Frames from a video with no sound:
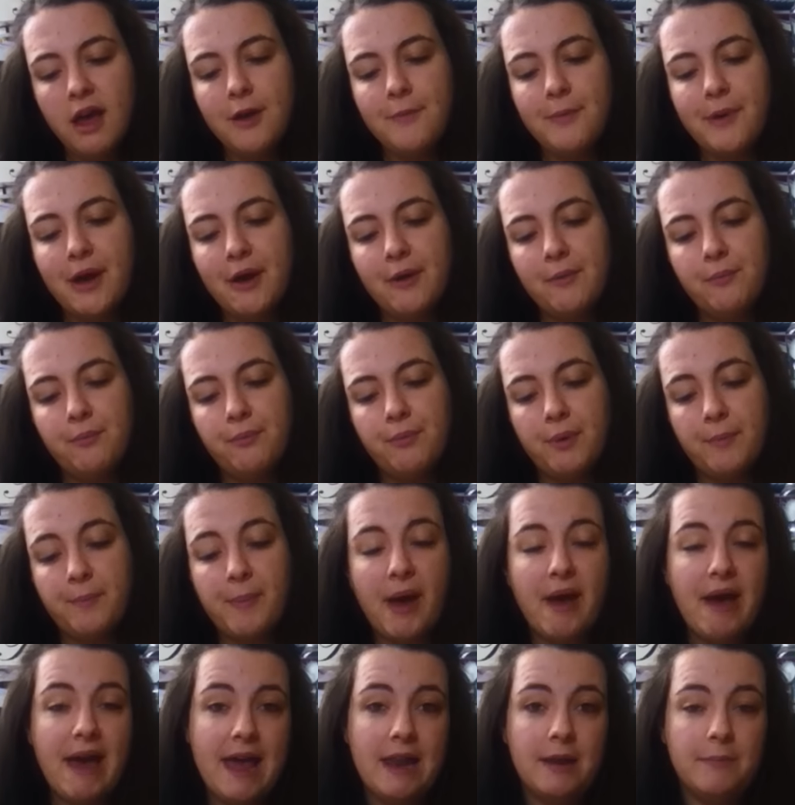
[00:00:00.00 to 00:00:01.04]

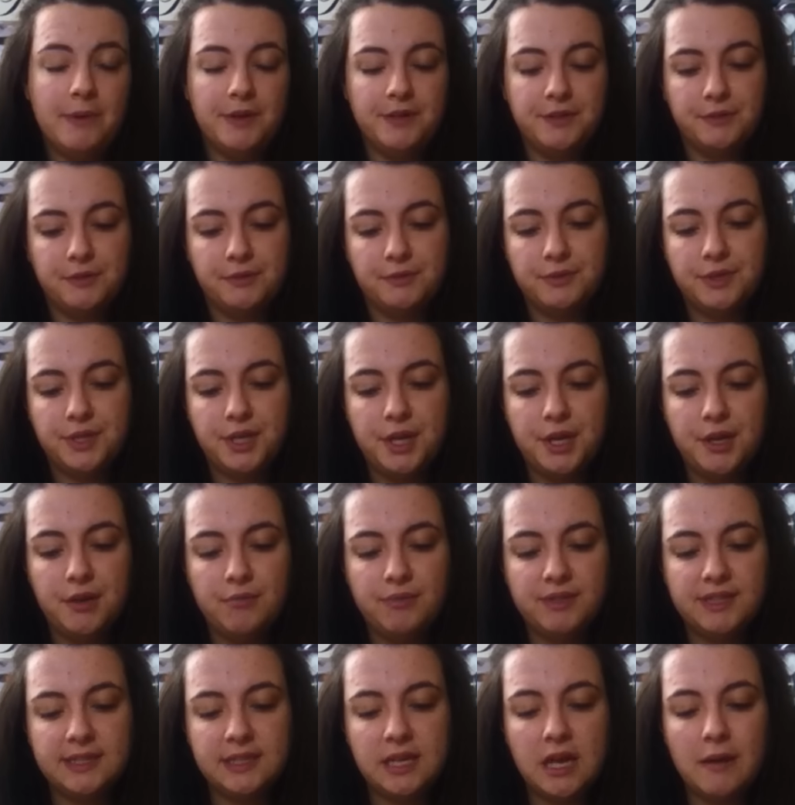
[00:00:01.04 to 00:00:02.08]
about Helen Macdonald,
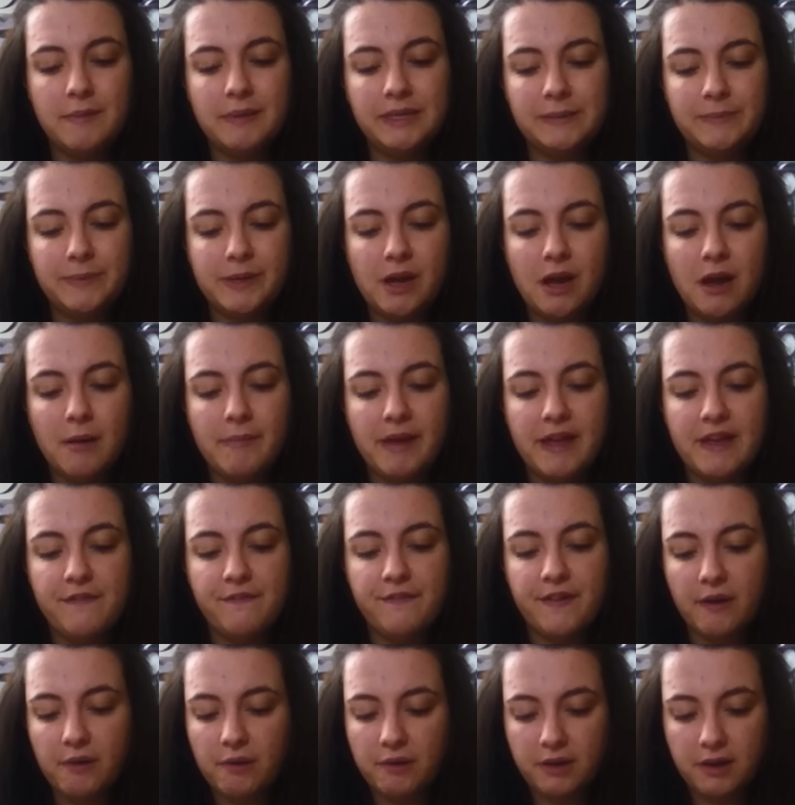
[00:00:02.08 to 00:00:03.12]
who was determined to become a
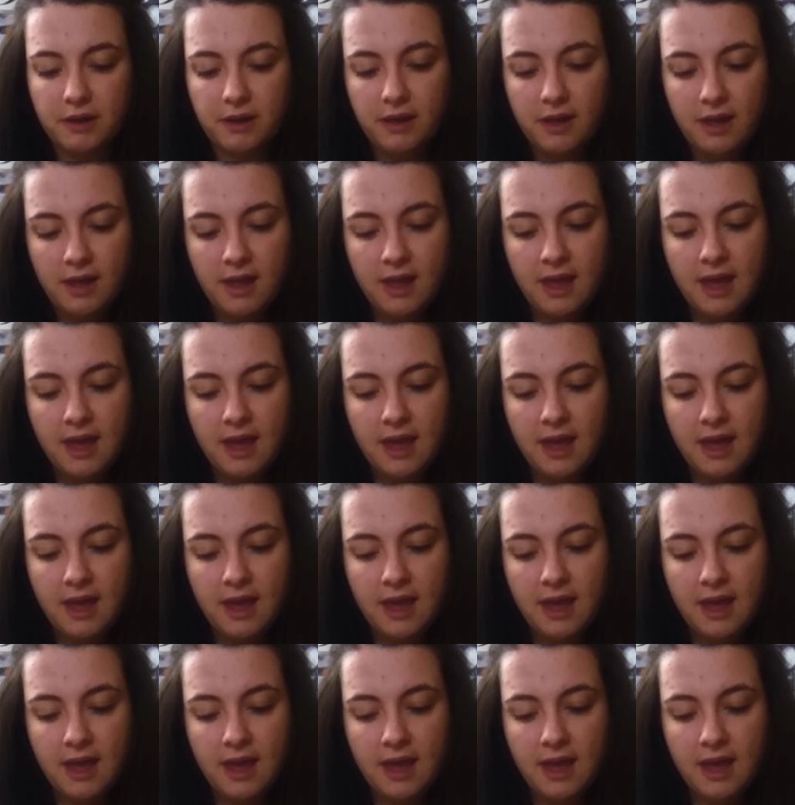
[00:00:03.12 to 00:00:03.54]
falconer.